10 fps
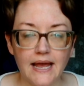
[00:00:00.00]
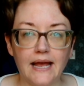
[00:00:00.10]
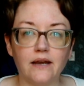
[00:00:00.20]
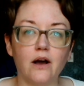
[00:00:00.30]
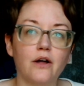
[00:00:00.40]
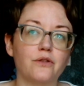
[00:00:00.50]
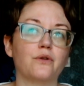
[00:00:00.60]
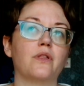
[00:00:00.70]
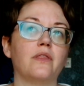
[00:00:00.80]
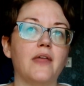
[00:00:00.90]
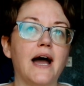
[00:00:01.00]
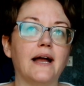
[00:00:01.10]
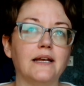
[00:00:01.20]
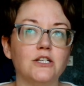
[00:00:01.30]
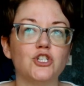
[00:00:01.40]
And other than
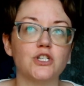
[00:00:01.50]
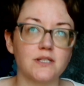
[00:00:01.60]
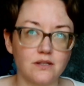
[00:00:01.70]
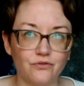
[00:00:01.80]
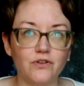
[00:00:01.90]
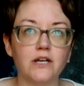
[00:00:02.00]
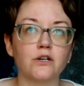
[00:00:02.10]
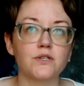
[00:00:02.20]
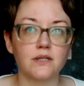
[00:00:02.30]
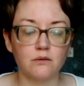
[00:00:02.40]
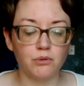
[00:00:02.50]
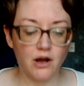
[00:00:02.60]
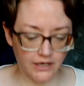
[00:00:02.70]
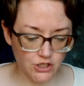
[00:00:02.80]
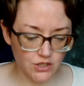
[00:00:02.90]
that, it's just the fears and the
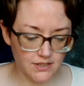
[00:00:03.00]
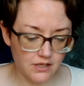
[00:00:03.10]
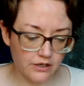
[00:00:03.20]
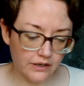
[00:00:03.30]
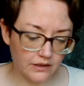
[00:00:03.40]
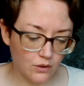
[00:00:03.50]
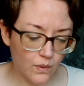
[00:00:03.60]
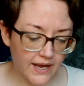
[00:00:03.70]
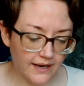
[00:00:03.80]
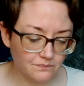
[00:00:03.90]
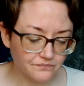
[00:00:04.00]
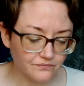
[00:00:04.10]
blockages that are in the way.